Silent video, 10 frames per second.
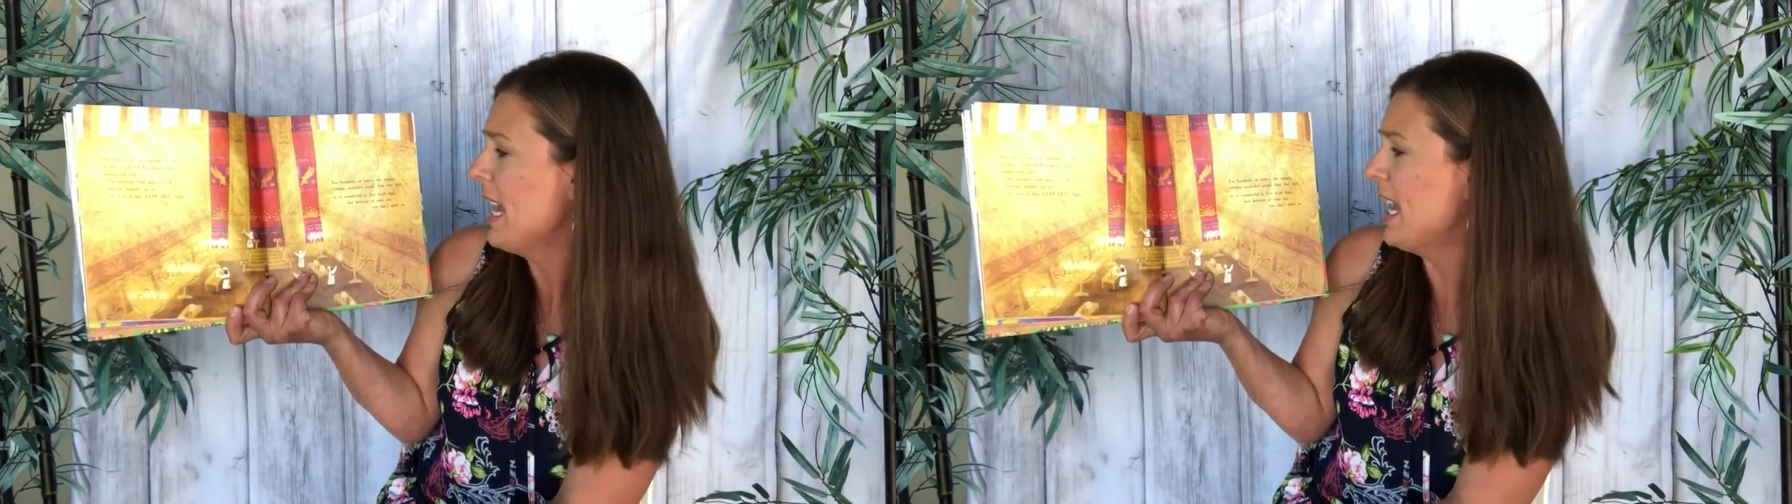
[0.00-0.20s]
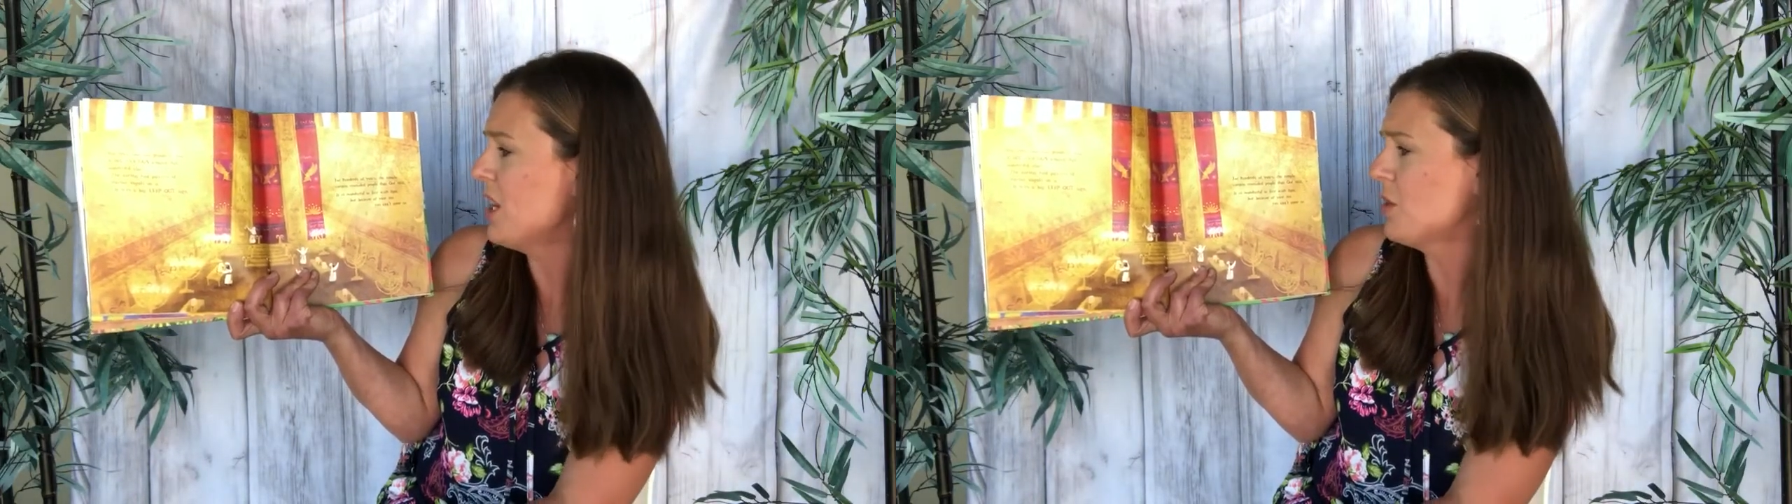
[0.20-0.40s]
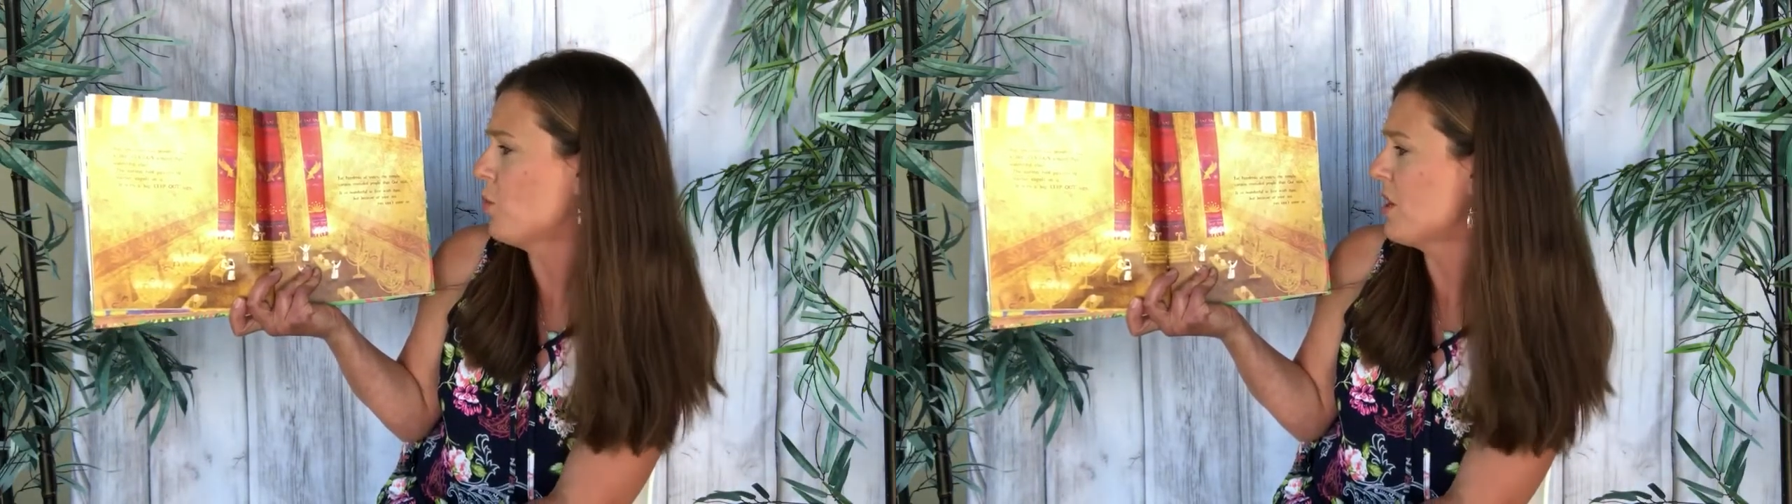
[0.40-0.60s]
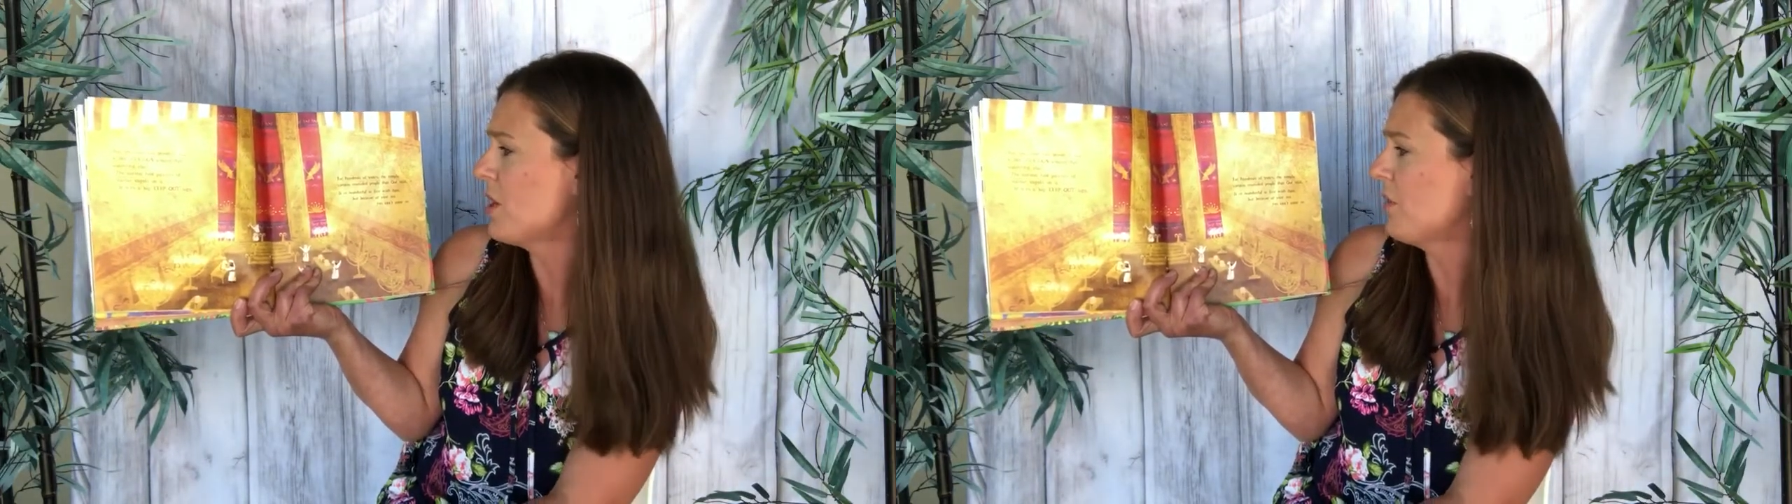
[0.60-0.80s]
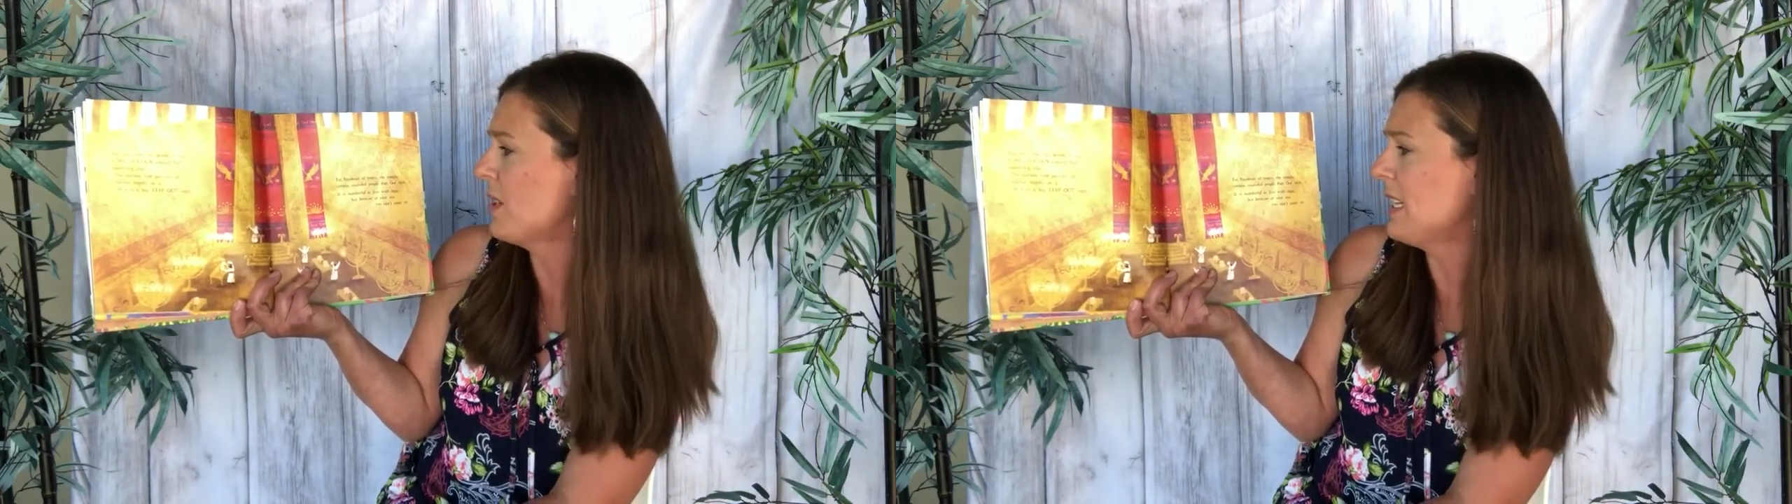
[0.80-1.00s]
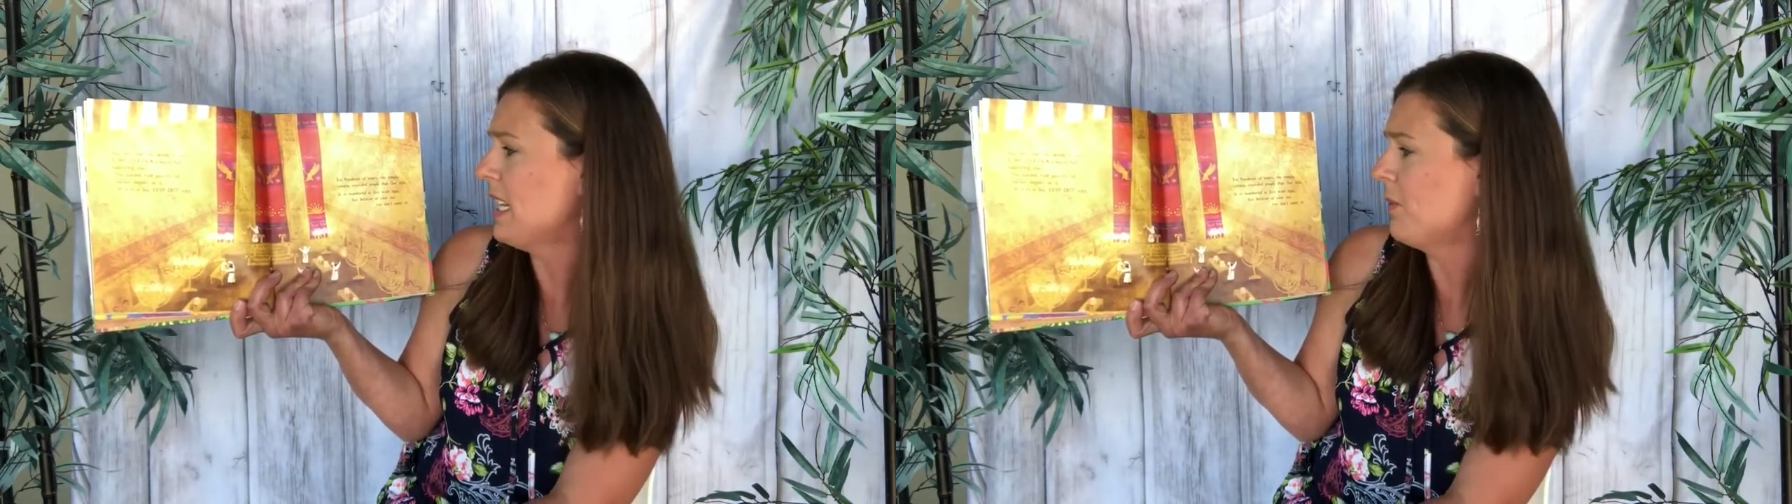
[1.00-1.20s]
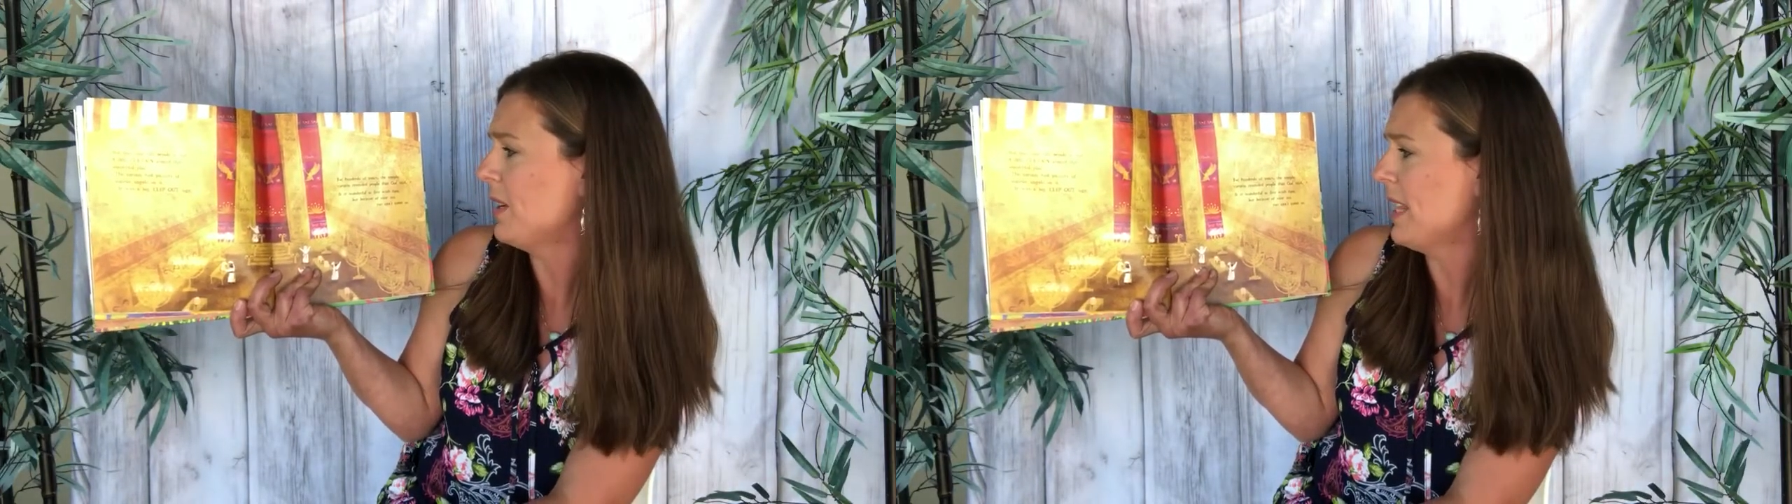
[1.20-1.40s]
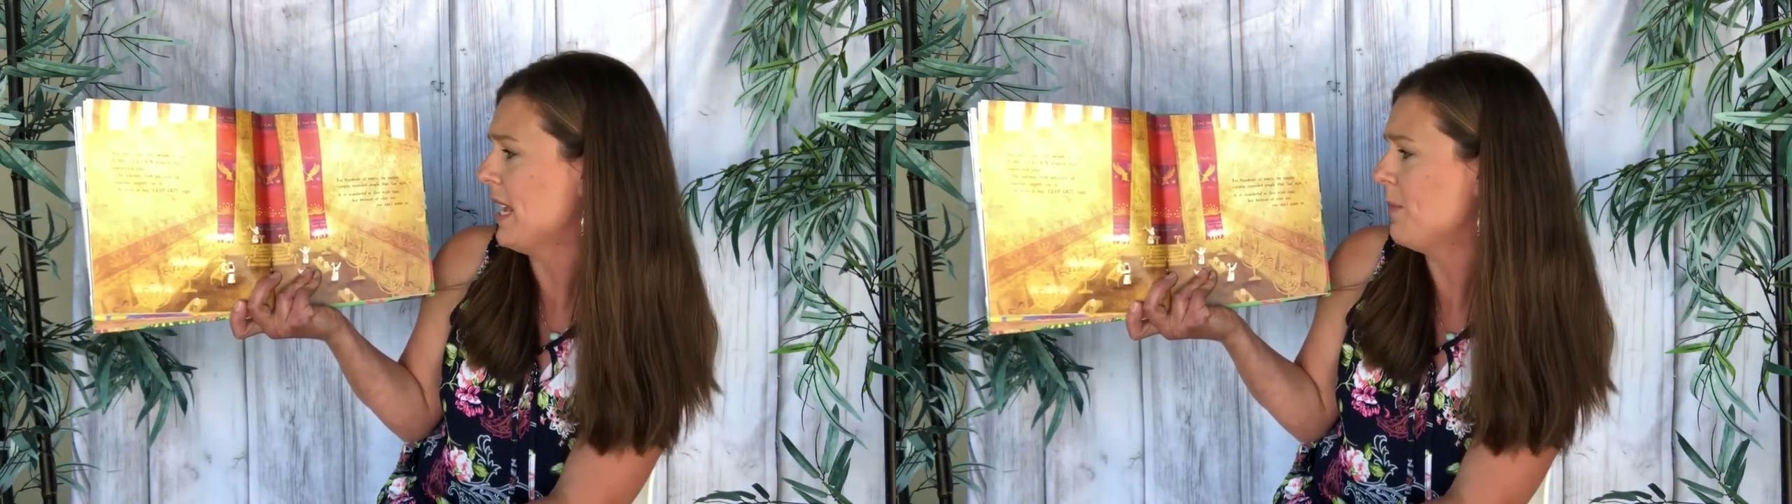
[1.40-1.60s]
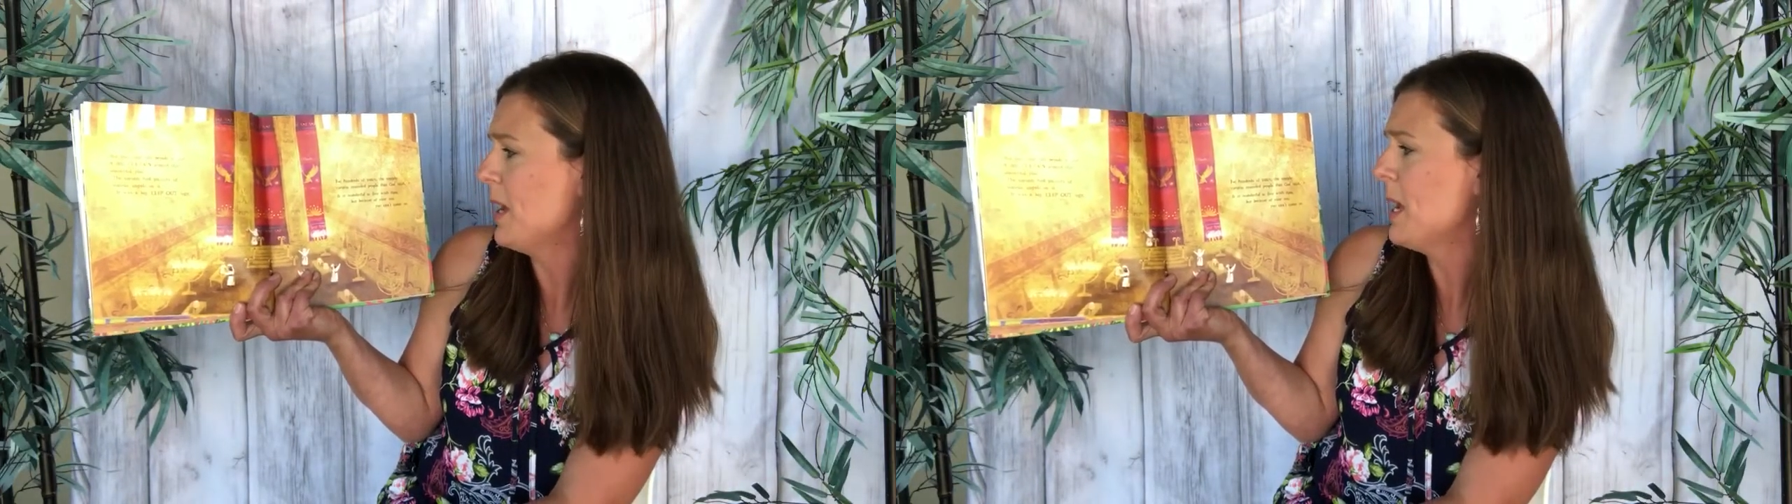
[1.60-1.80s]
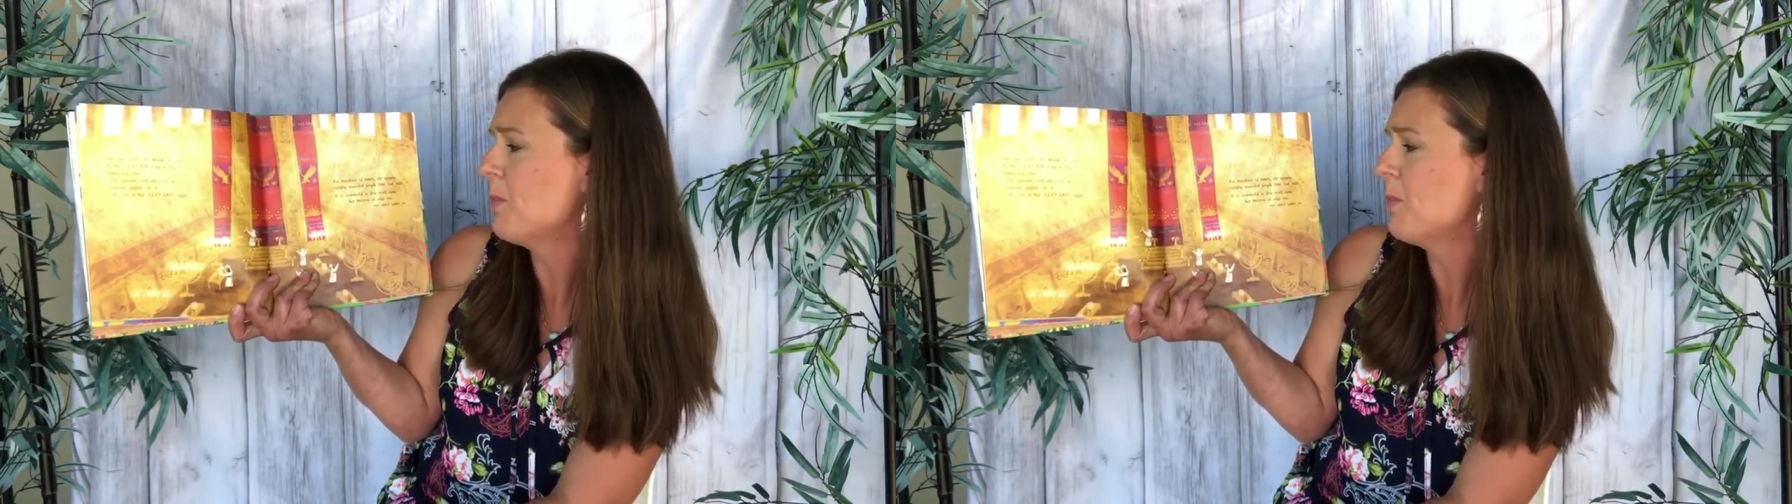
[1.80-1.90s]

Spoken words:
it is wonderful to live with him,